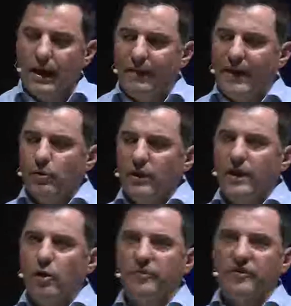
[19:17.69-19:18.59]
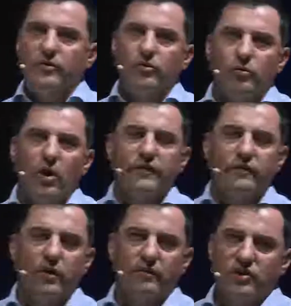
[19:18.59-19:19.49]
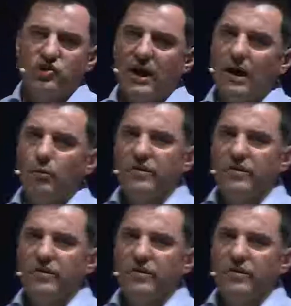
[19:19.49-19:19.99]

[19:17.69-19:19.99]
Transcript: And that really helps us on the right side of the chart